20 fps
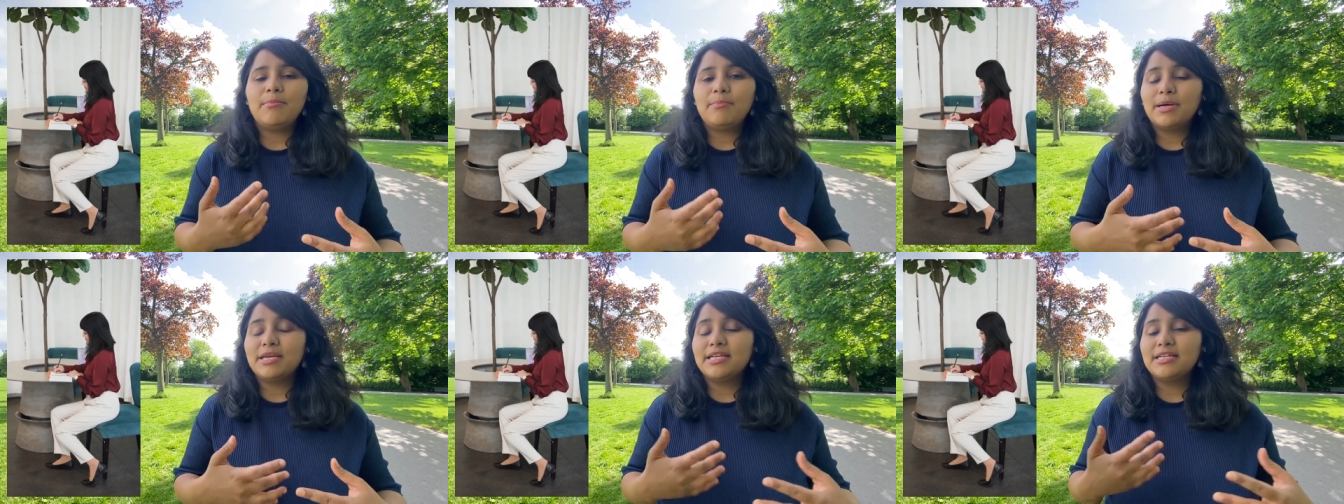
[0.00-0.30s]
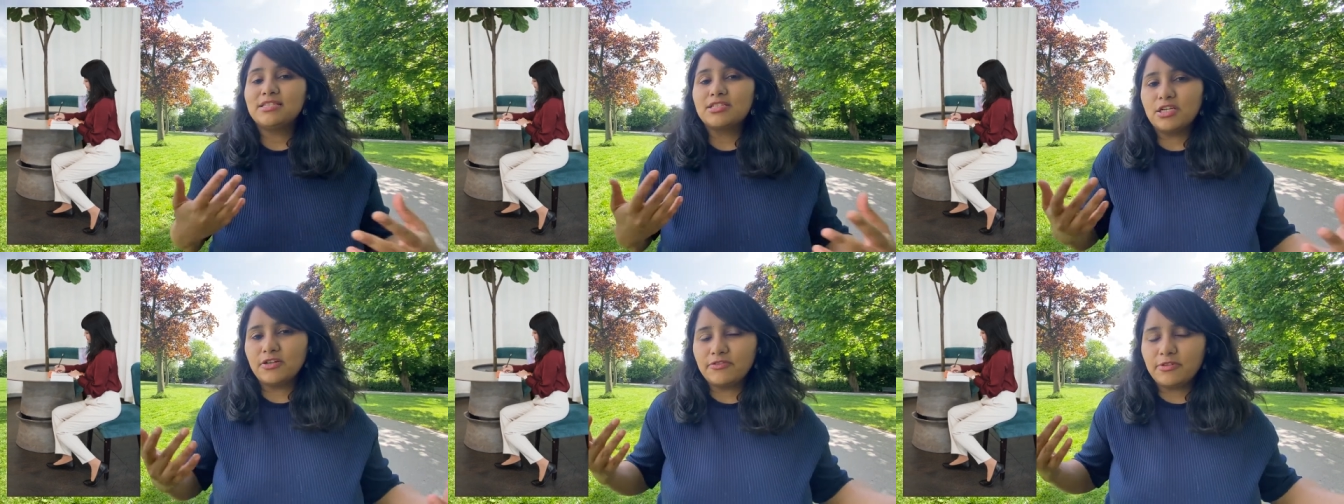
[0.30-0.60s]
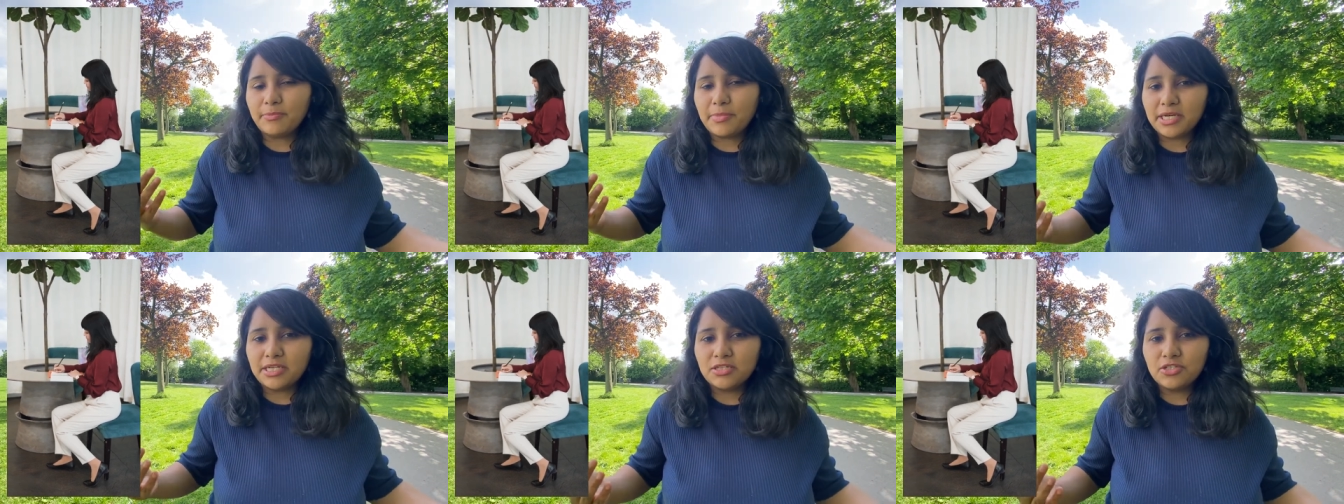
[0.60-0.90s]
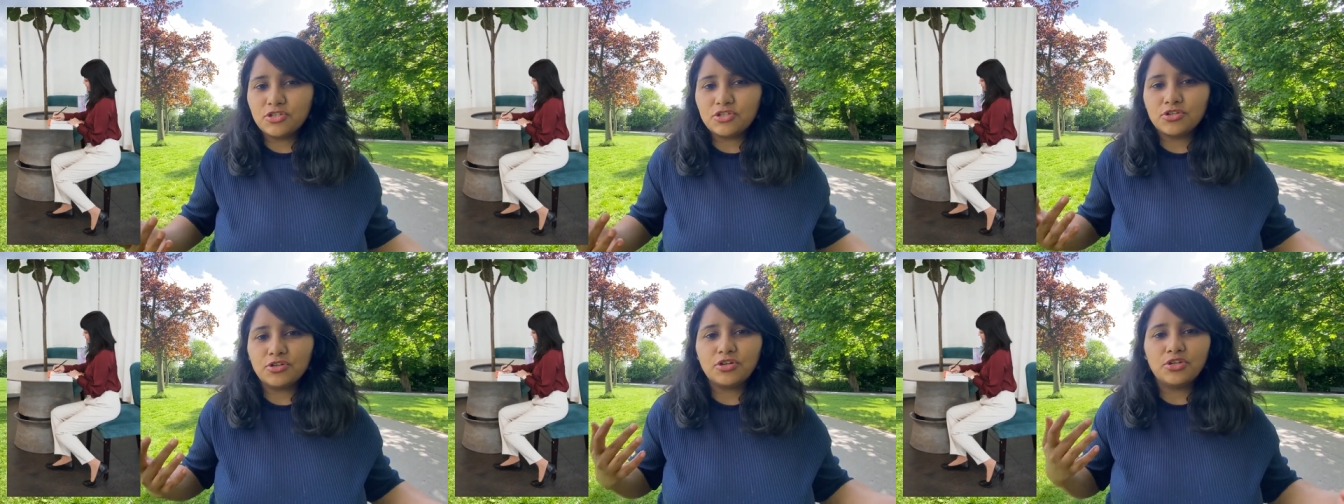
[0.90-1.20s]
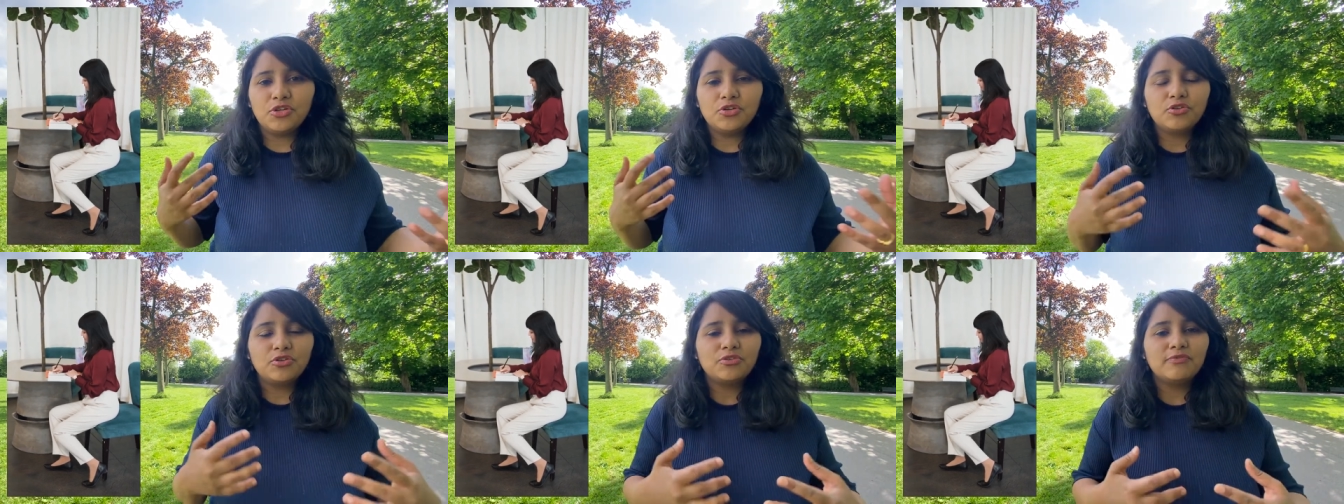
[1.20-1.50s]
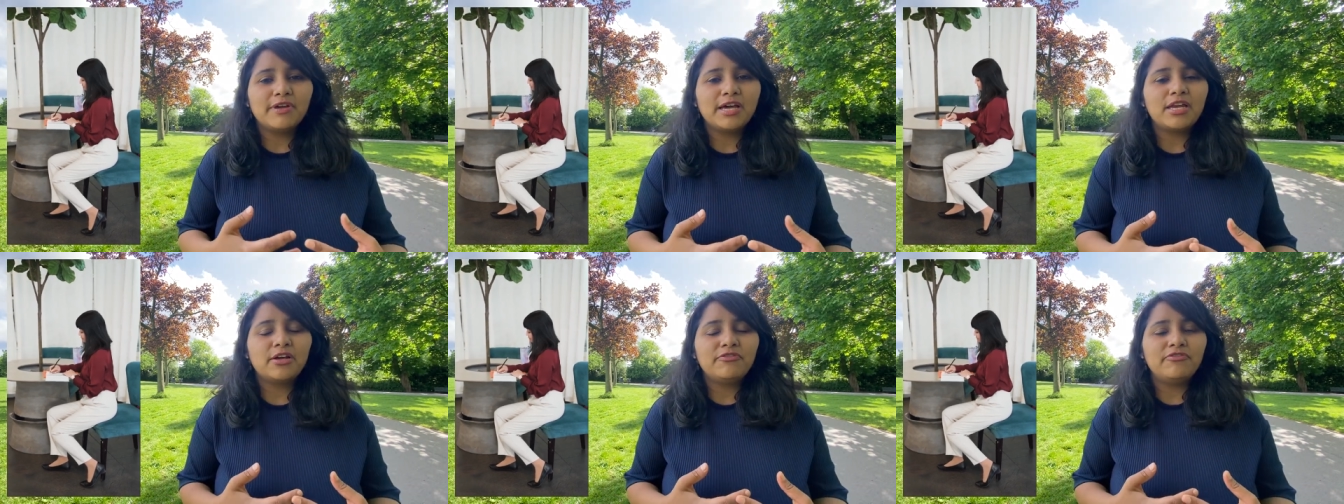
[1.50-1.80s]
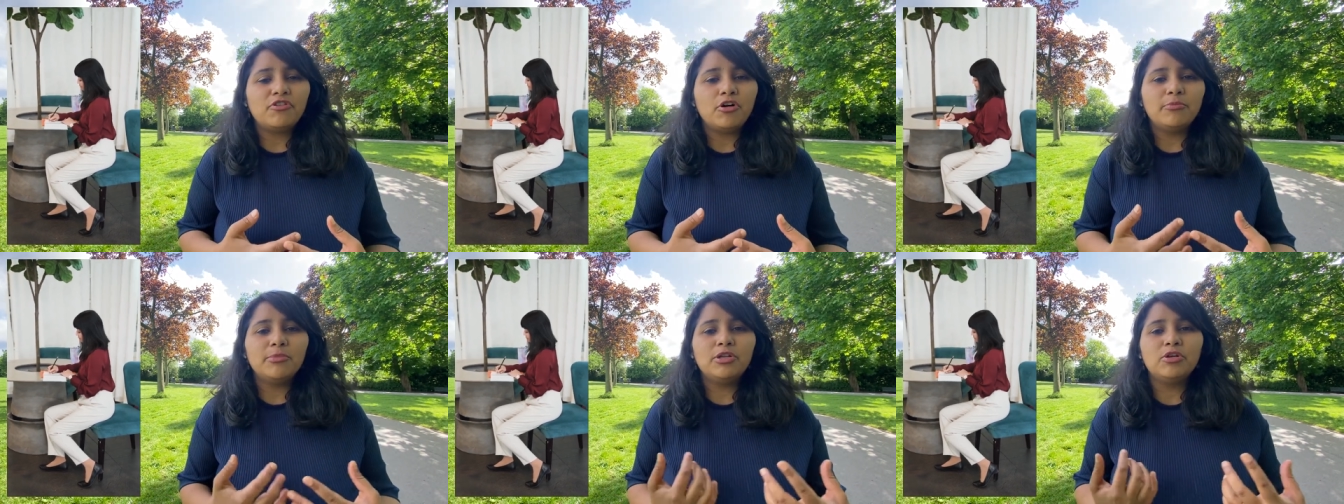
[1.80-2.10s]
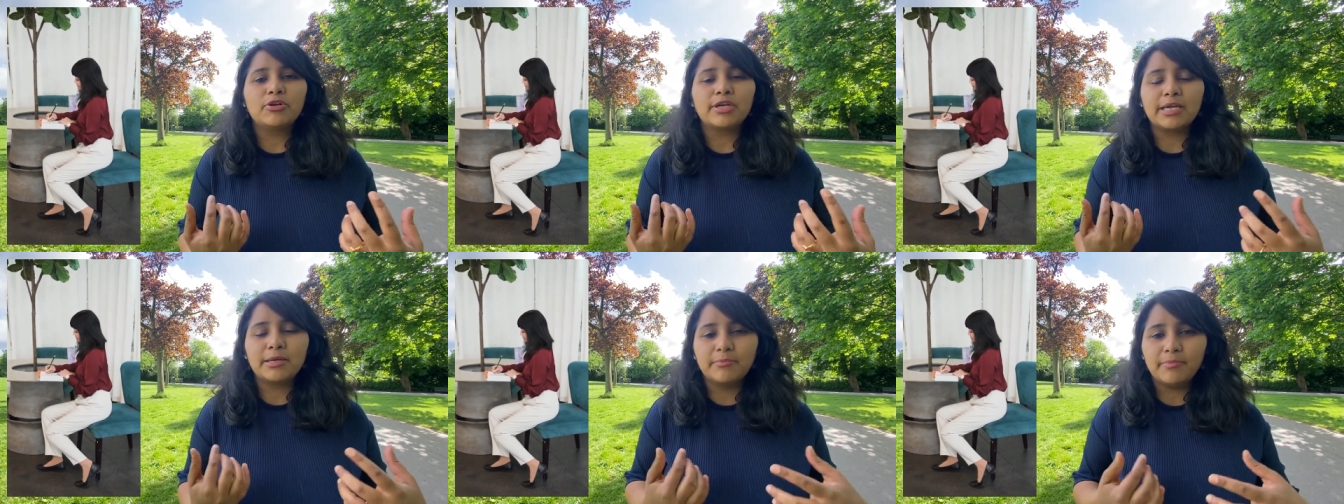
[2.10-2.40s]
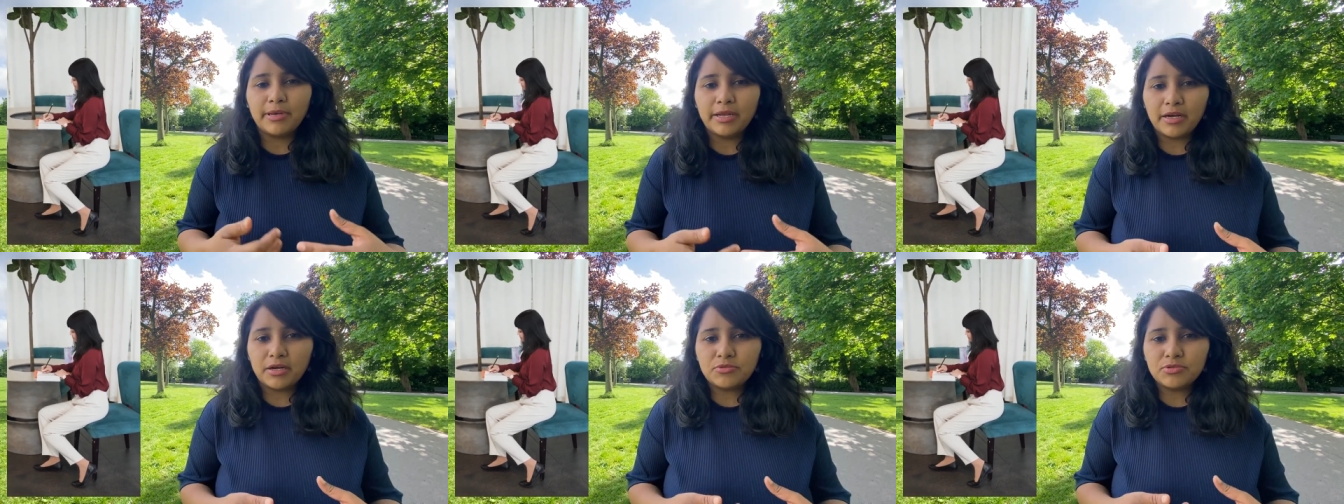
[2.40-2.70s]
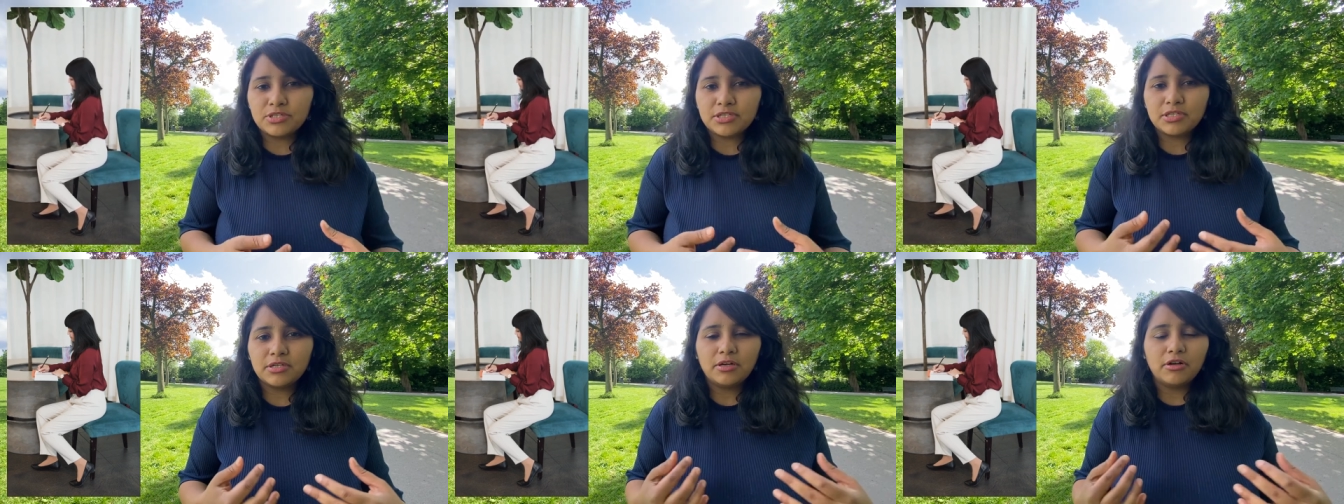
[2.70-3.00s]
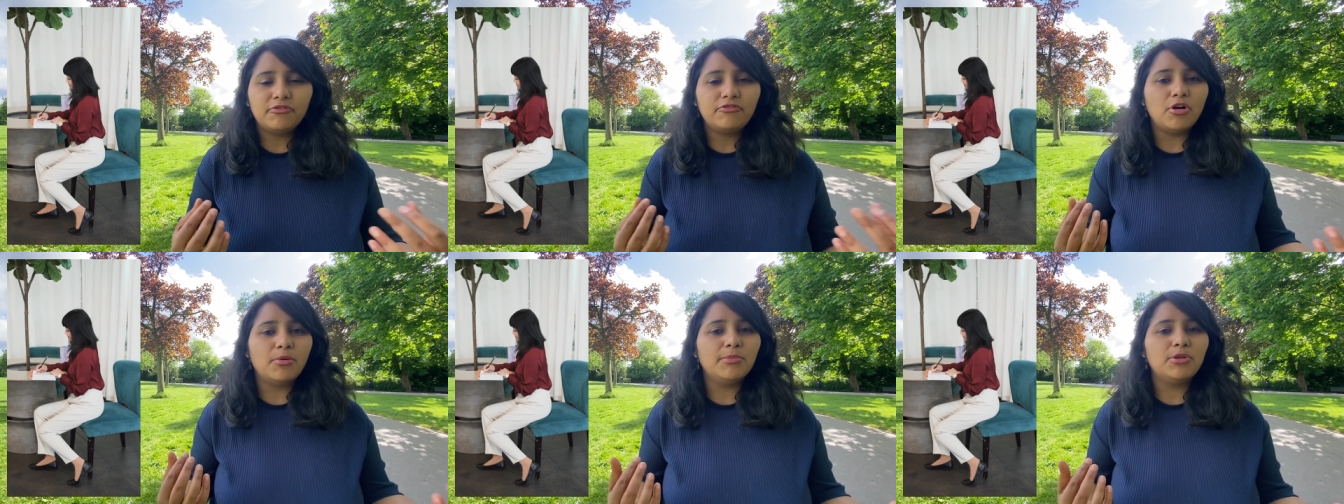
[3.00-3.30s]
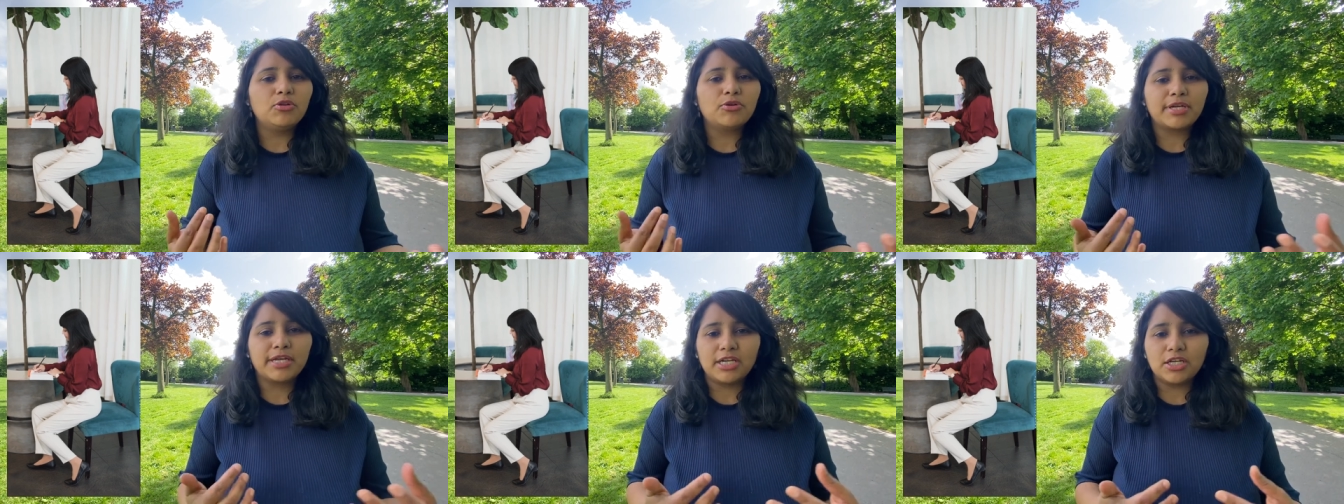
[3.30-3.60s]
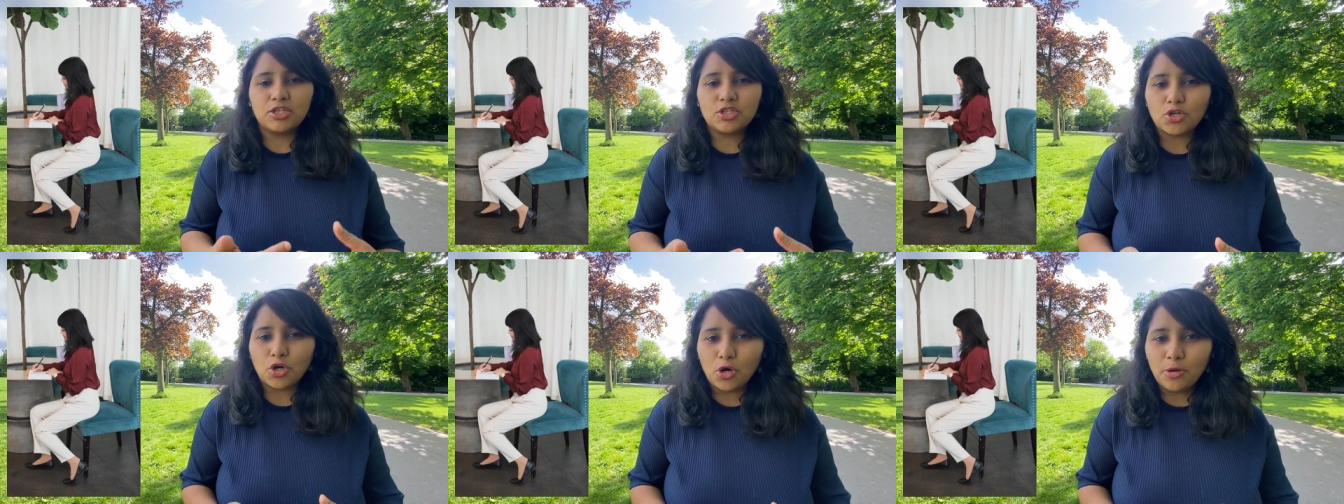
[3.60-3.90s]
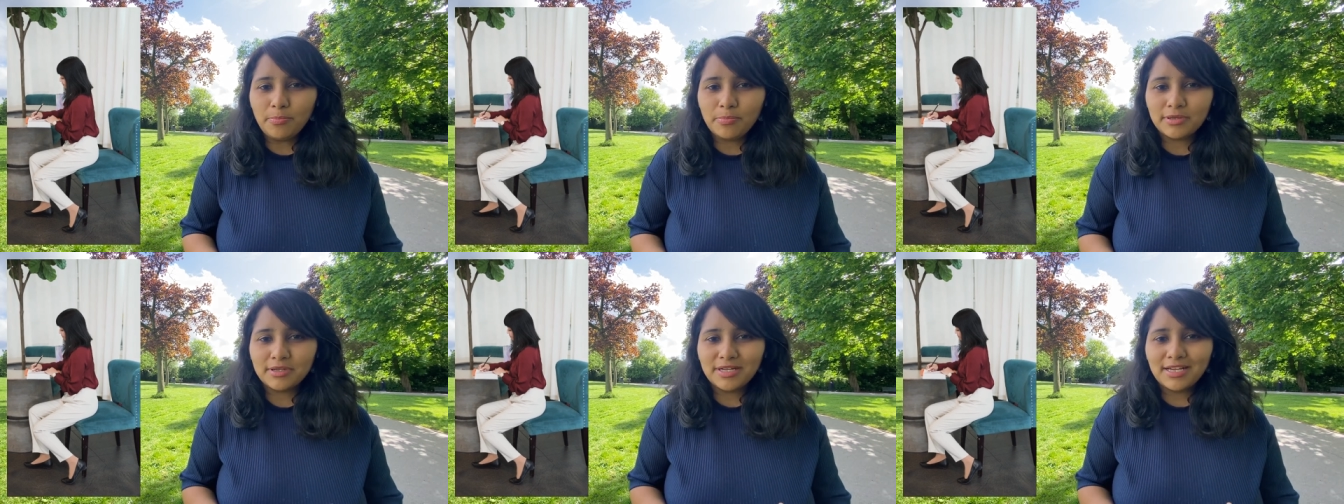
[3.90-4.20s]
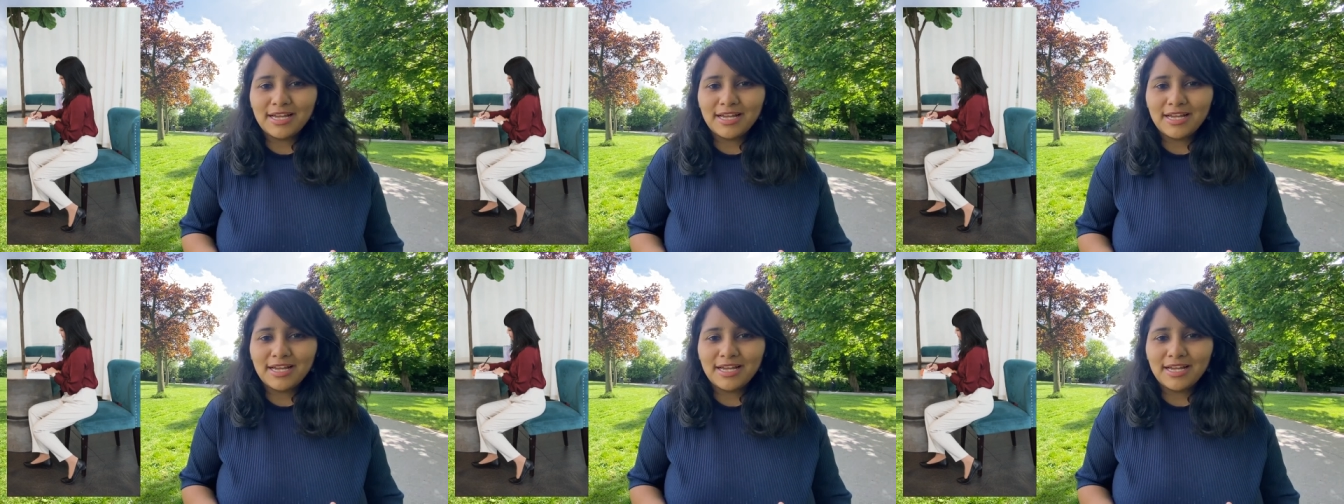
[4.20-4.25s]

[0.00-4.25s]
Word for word: But instead of the button shirt, you could wear a formal looking blouse, a formal looking top,